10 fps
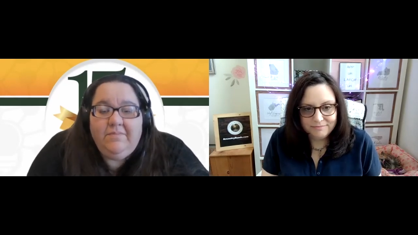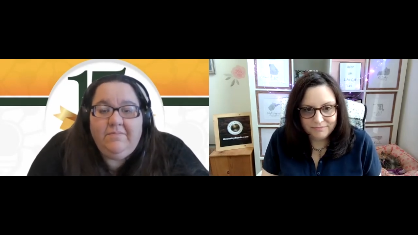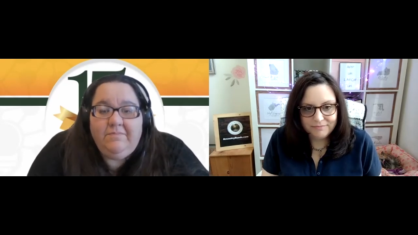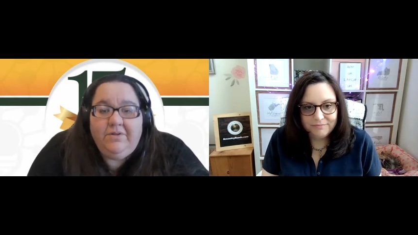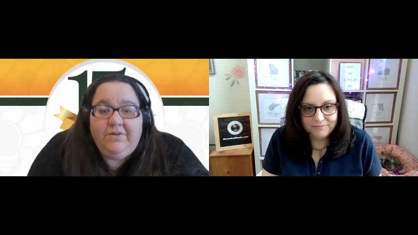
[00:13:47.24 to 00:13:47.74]

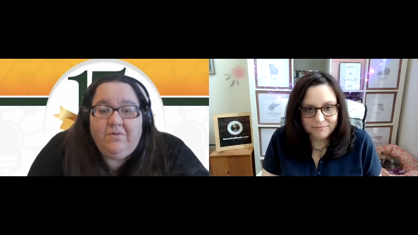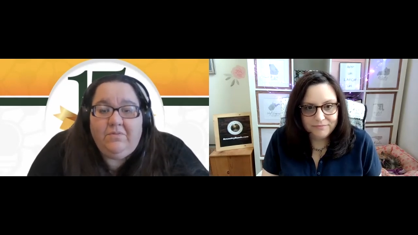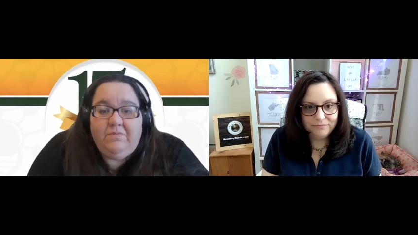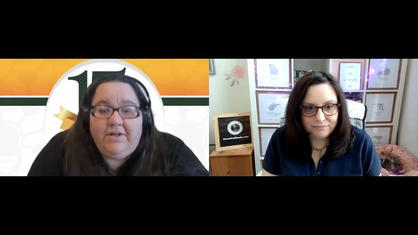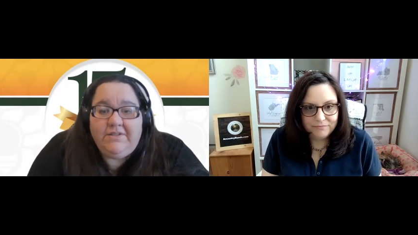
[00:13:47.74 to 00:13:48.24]
Speaker 1: you know,
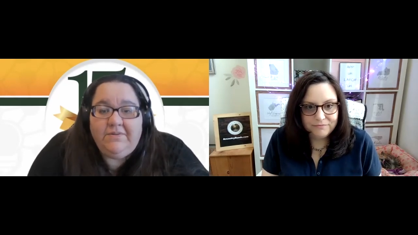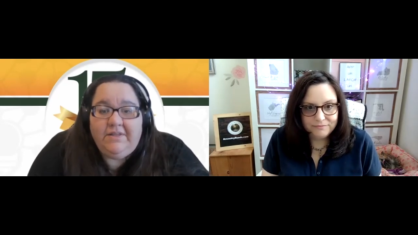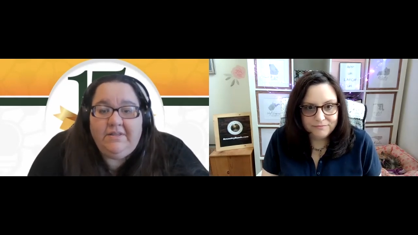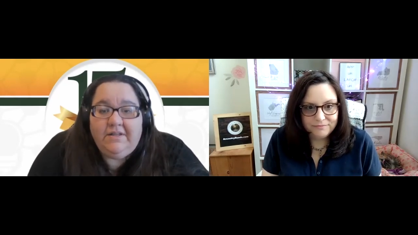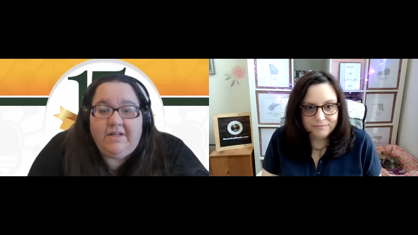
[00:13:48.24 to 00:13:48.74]
ones
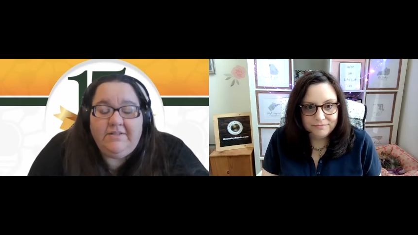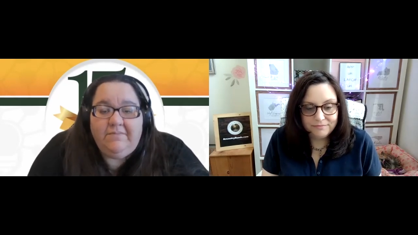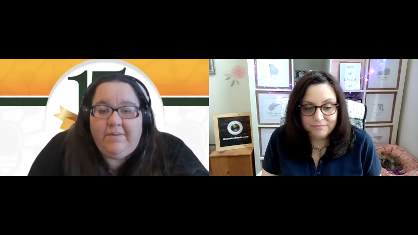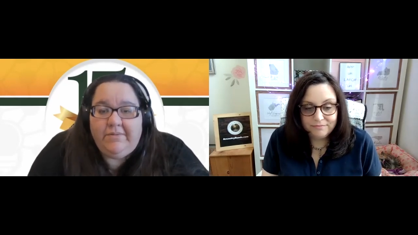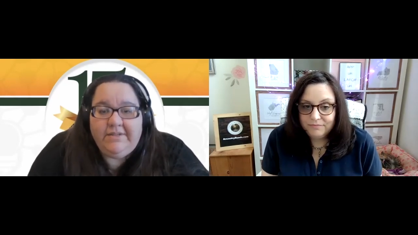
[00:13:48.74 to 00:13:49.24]
with lots of
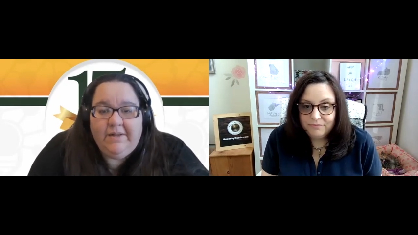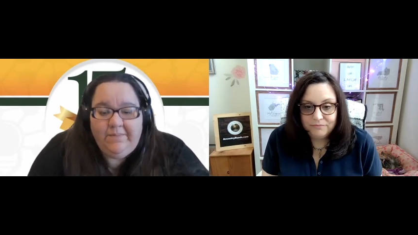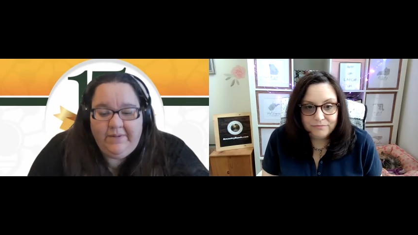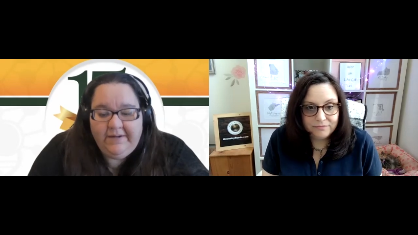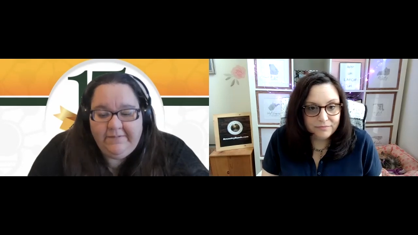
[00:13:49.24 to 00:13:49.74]
members
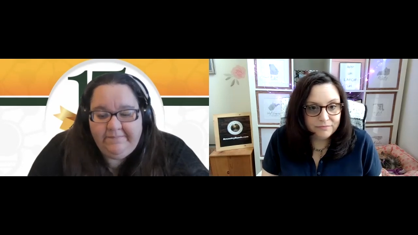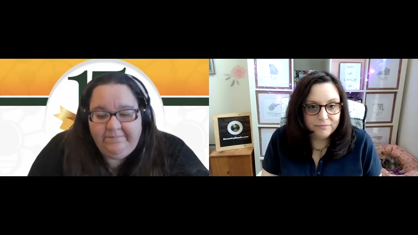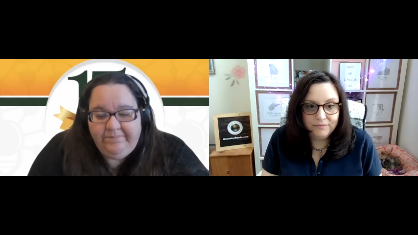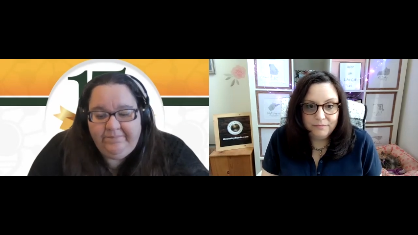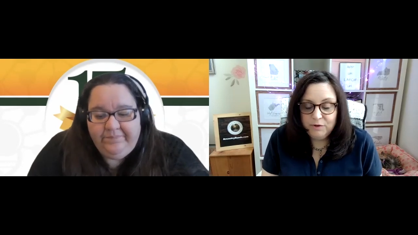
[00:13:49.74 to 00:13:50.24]
helping out.
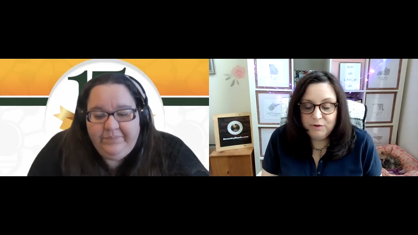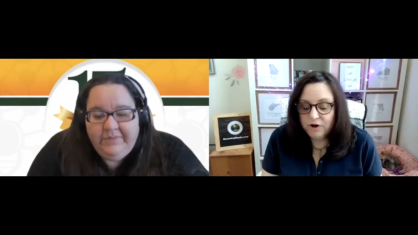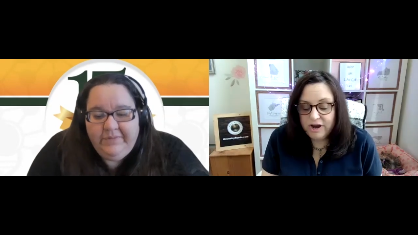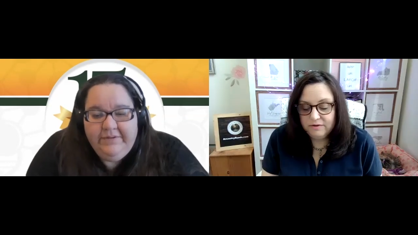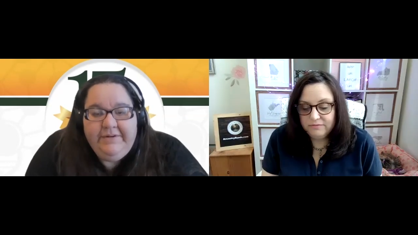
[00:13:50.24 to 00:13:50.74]
Speaker 2: Be
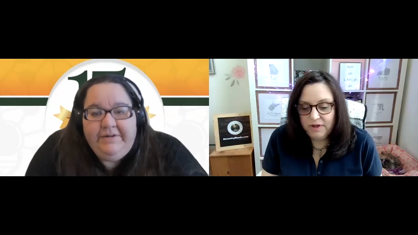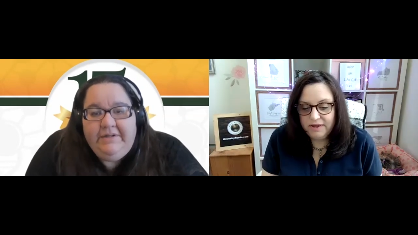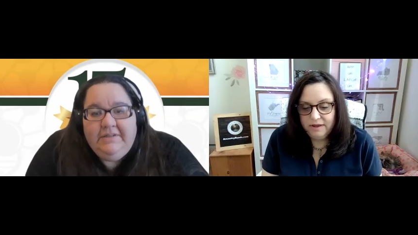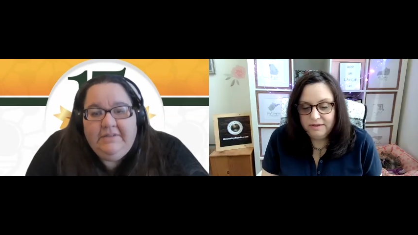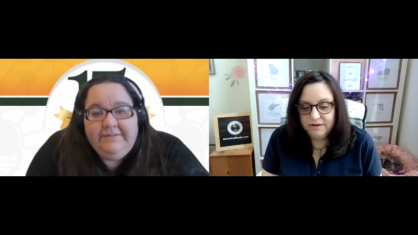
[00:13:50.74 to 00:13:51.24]
brave.
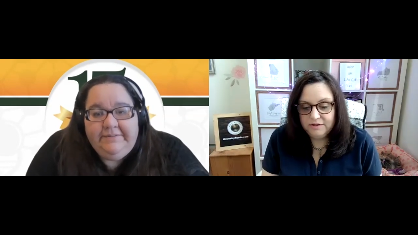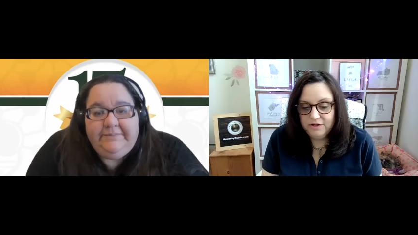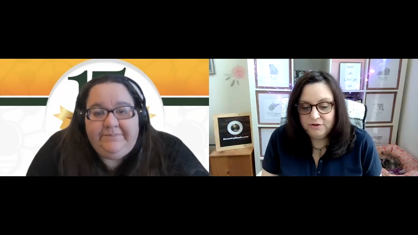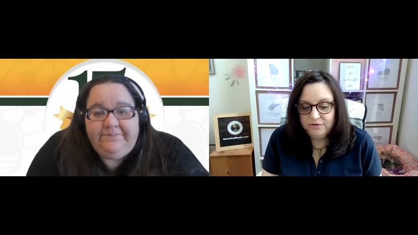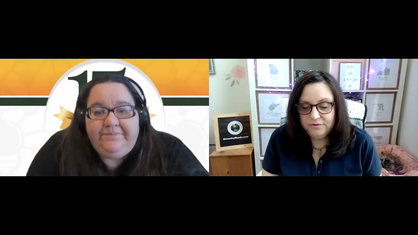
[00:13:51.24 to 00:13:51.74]
I, I
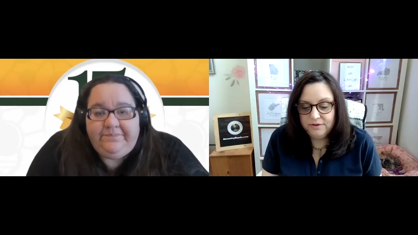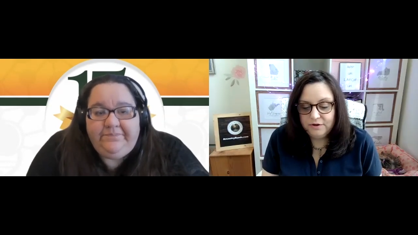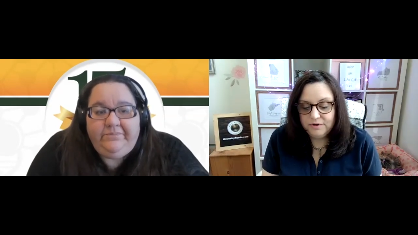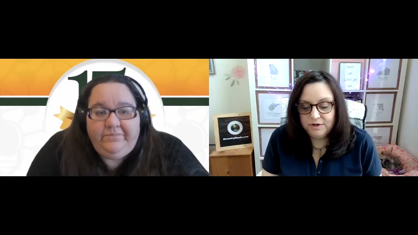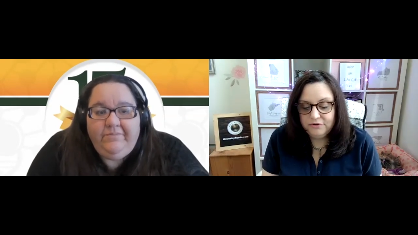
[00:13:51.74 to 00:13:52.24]
think like you
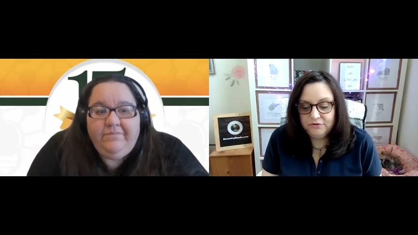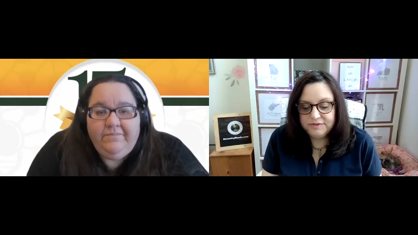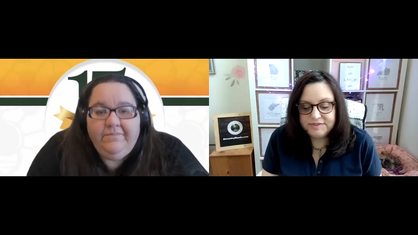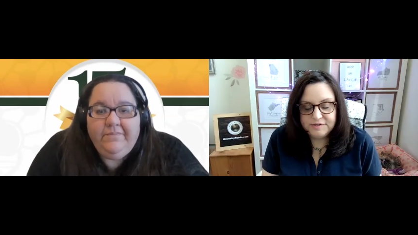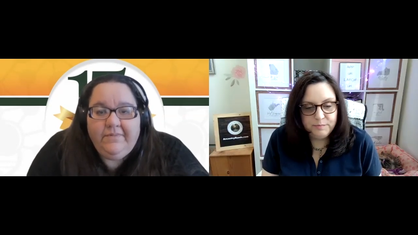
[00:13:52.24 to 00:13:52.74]
like
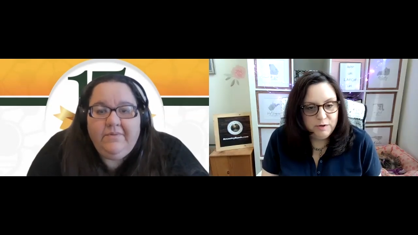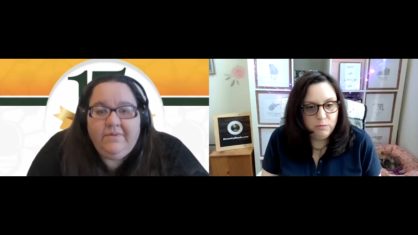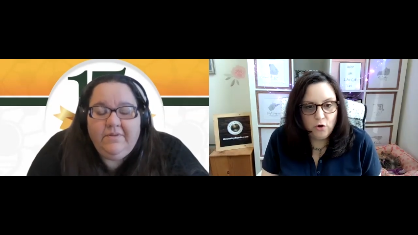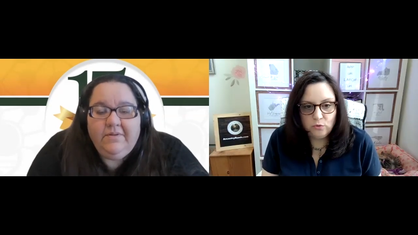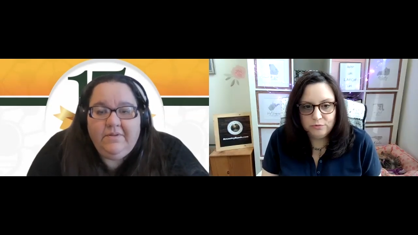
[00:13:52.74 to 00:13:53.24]
WikiTree says,
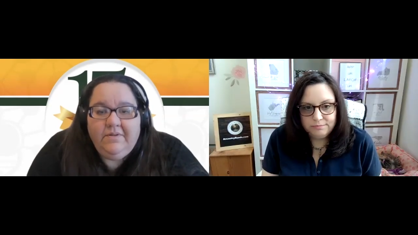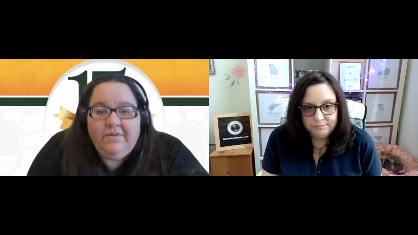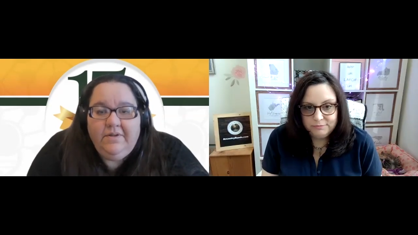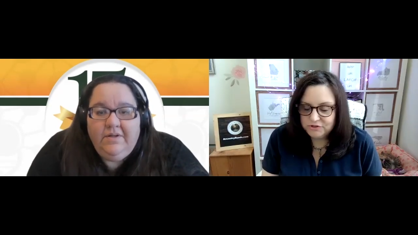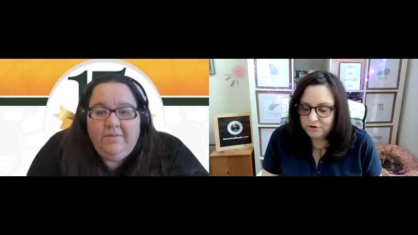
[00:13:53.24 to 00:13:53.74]
be bold.
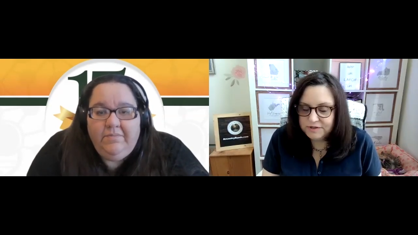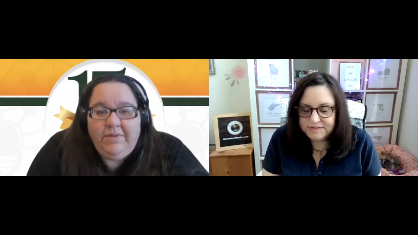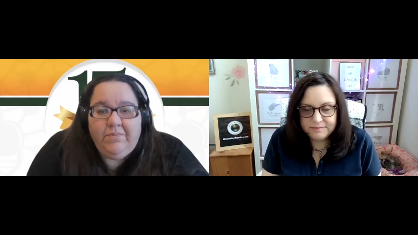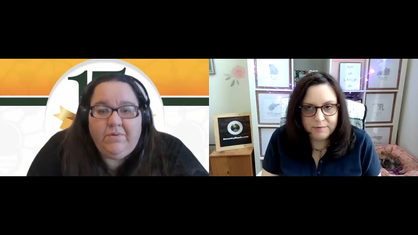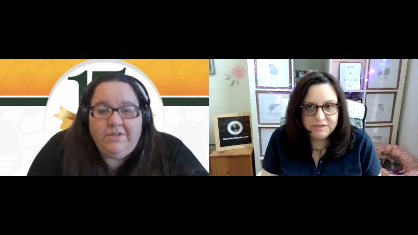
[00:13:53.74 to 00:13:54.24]

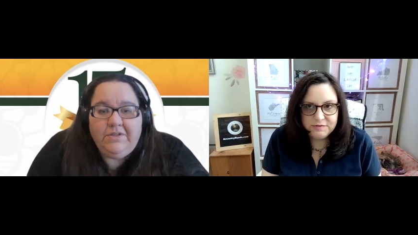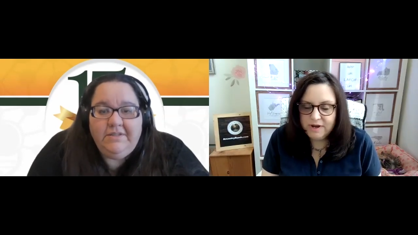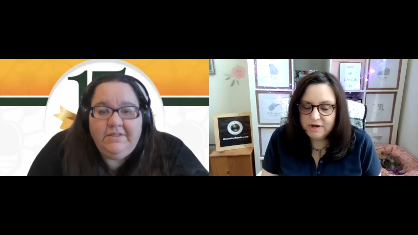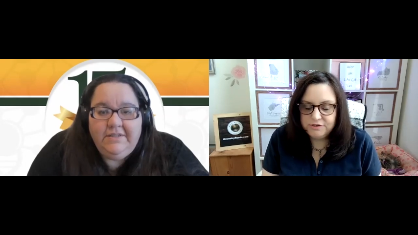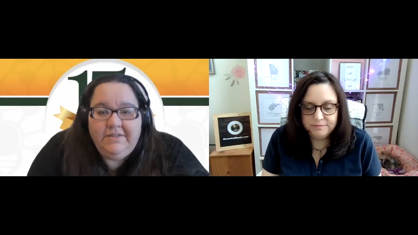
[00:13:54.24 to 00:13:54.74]
Start be bold. a
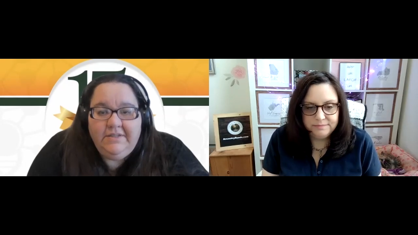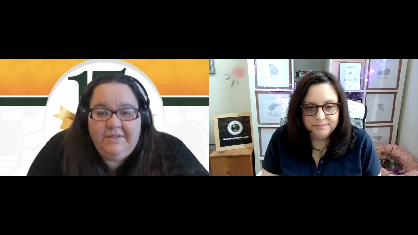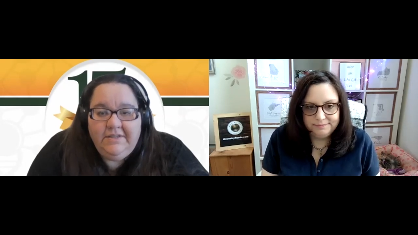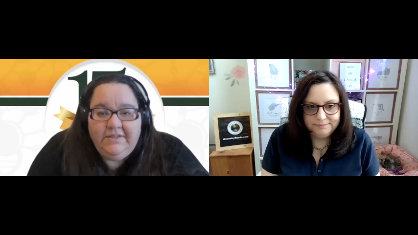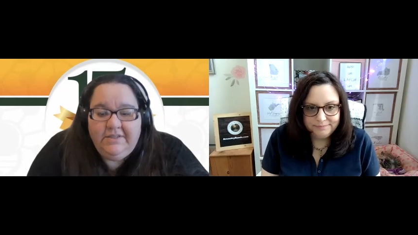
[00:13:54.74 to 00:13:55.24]
space page
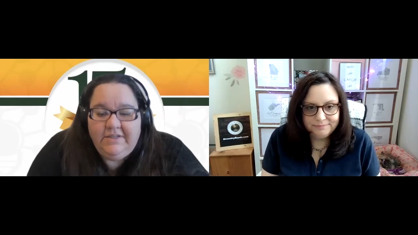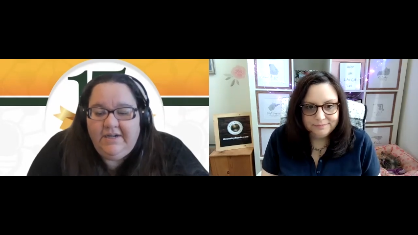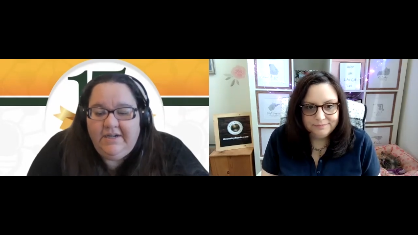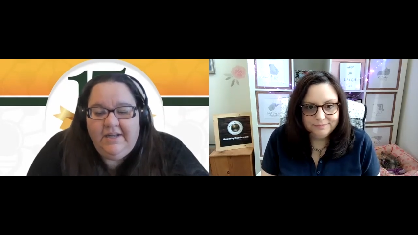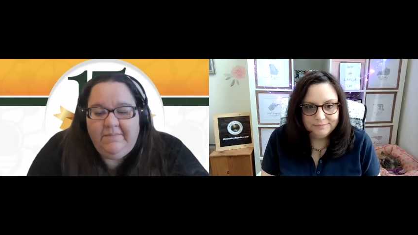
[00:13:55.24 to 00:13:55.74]
Speaker 1: start
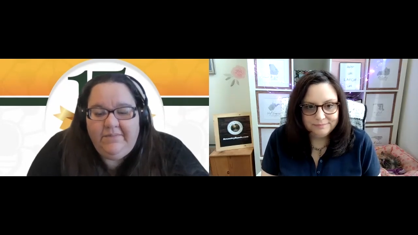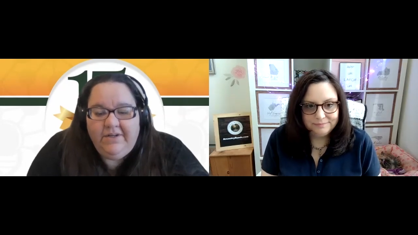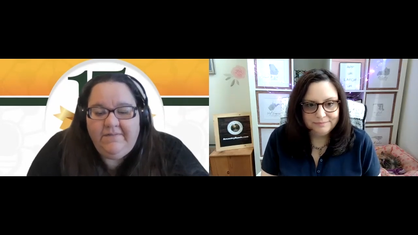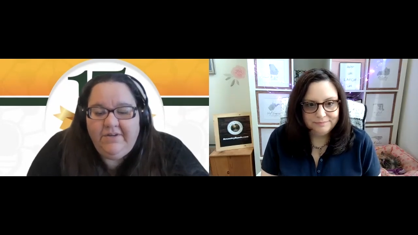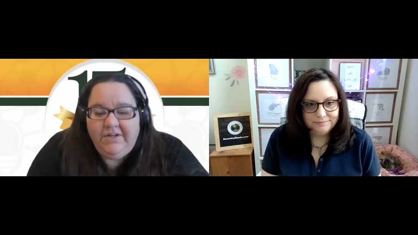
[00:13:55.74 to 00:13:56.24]
it up. You never know.